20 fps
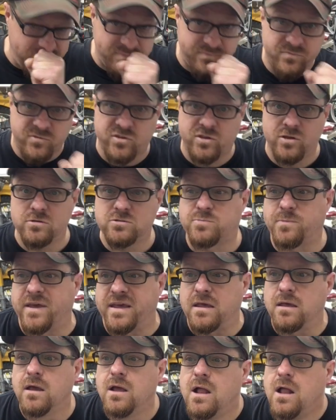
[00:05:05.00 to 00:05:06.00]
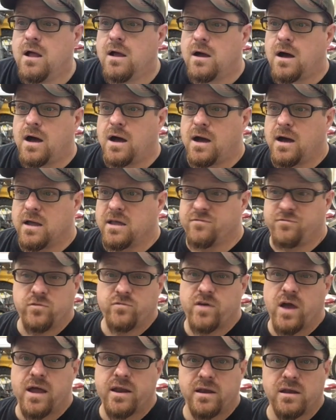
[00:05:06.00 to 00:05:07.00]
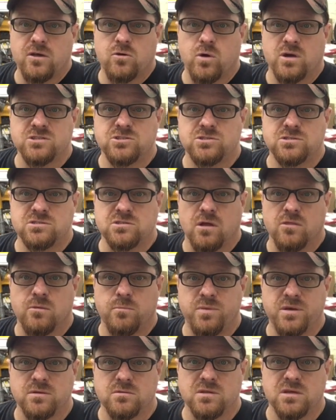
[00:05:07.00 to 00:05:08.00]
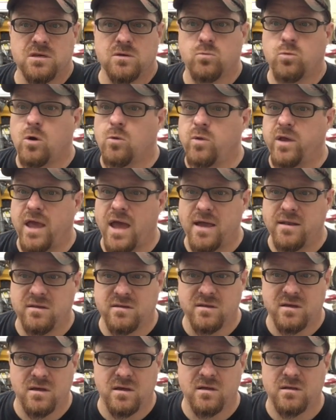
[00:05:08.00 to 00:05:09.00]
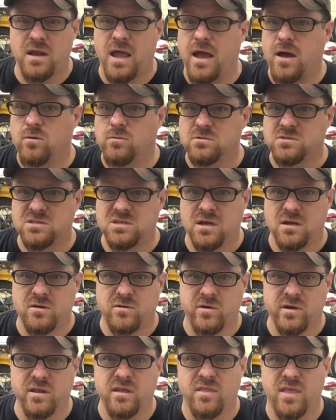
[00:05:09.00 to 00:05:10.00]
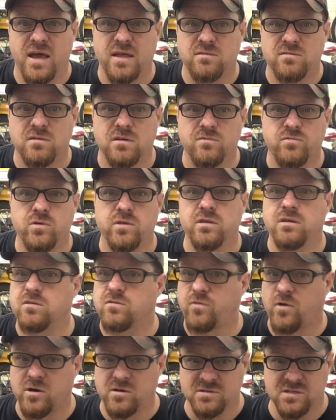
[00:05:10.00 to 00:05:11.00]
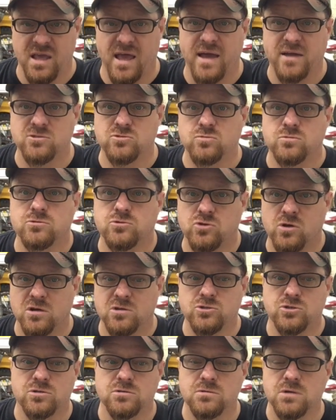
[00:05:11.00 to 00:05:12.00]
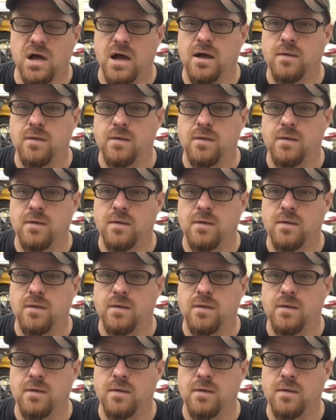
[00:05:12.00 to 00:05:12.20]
excuse me. if you've got any questions on the building, what we had done, how it was done, or any of that stuff with it as far as the actual structure,